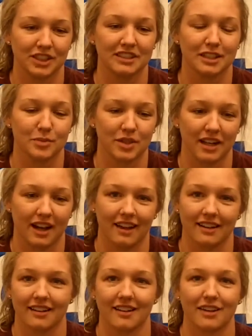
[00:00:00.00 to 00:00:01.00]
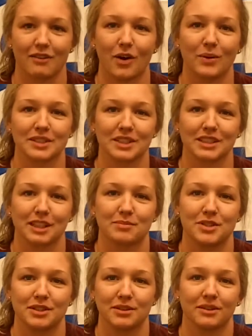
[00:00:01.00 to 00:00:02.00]
someone that I have always looked
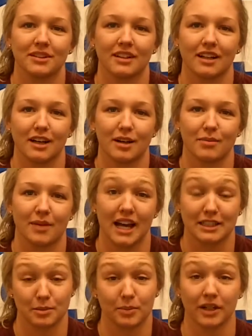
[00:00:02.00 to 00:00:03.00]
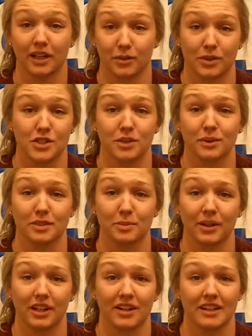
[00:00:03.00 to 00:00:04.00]
up to as a player when she was a
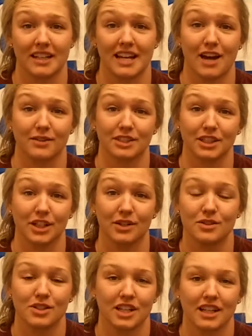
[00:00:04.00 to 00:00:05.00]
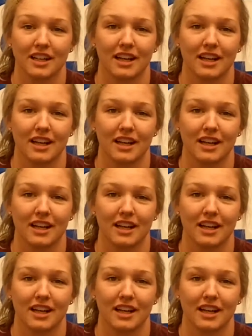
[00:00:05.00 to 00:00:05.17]
player, and then now as a coach.